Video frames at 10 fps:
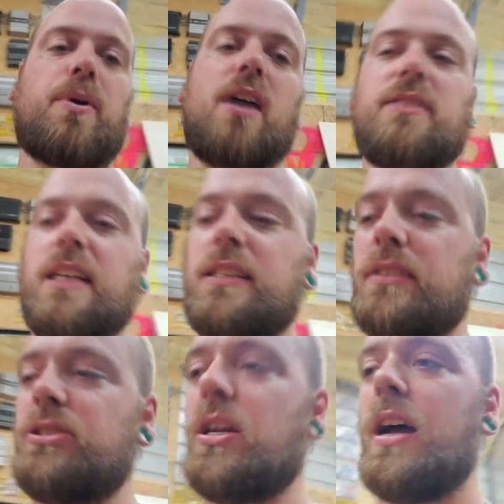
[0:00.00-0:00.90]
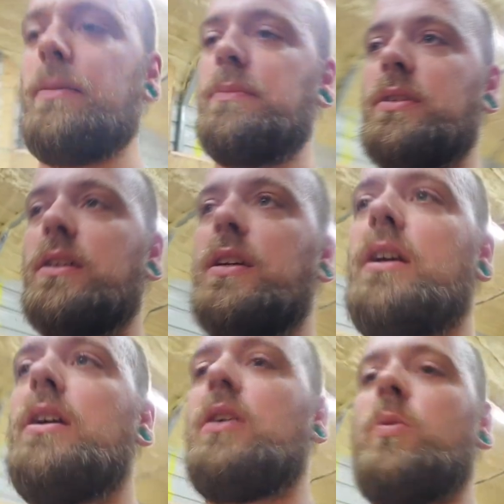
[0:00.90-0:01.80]
project in the shop.
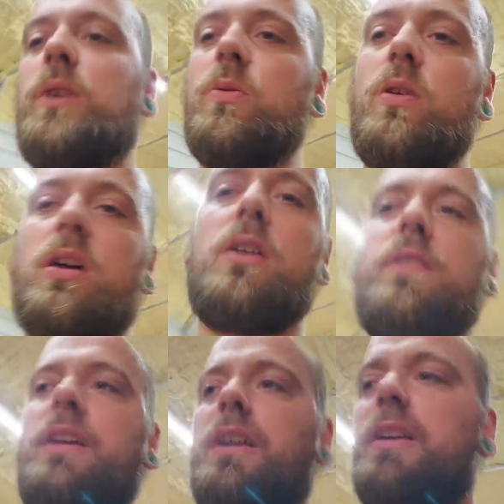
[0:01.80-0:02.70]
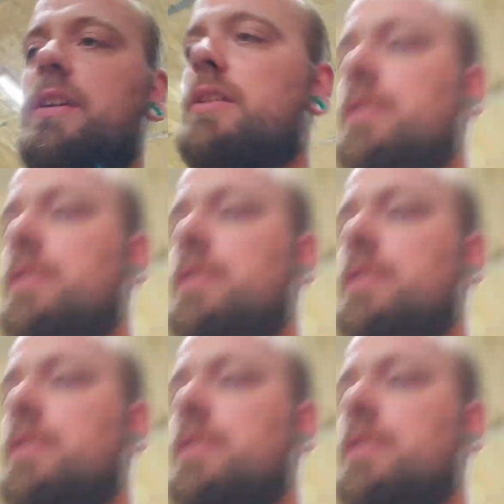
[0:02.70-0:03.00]
We can walk over here.